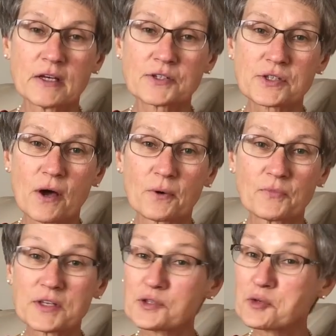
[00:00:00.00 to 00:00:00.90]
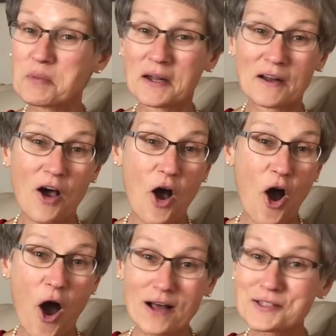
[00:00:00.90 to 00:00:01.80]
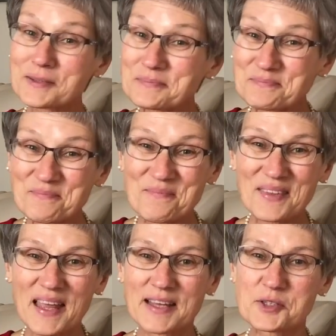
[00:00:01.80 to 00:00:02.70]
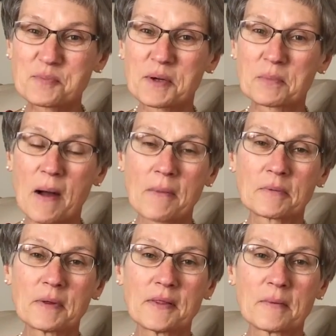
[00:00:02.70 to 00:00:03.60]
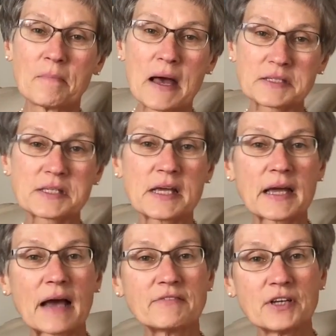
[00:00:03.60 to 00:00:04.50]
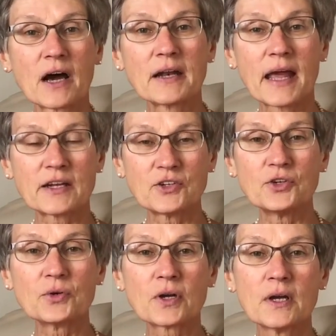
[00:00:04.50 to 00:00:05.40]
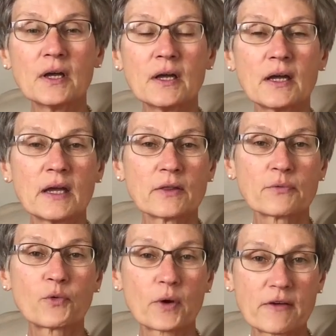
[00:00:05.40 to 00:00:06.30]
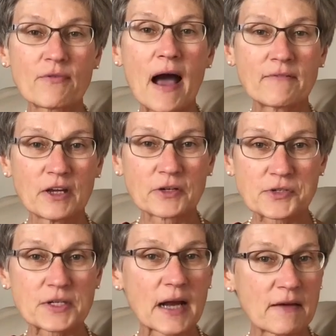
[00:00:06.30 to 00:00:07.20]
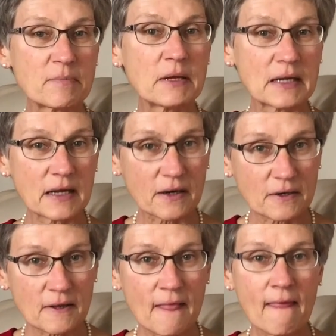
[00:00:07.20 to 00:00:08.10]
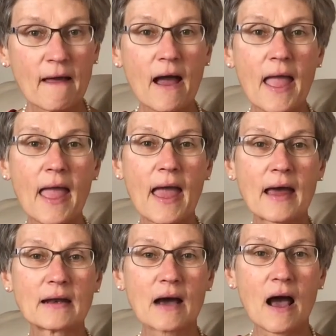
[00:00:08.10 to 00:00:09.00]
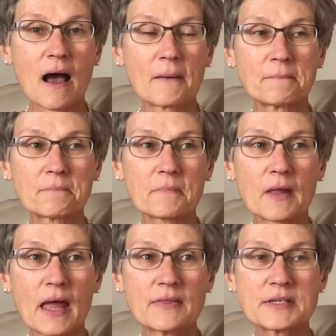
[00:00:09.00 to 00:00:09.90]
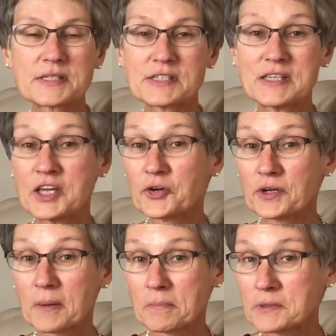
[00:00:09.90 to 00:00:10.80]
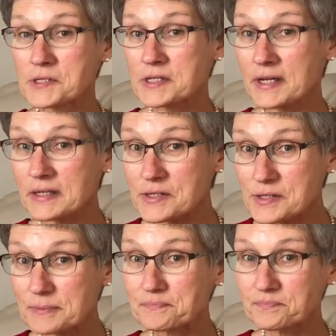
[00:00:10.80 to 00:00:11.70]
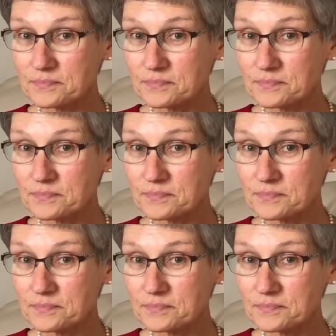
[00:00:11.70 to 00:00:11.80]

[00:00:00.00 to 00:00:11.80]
So, this has been awesome. It's been probably the best thing I've done at Duke in the 45 years that I've been here. And um, this is year number six.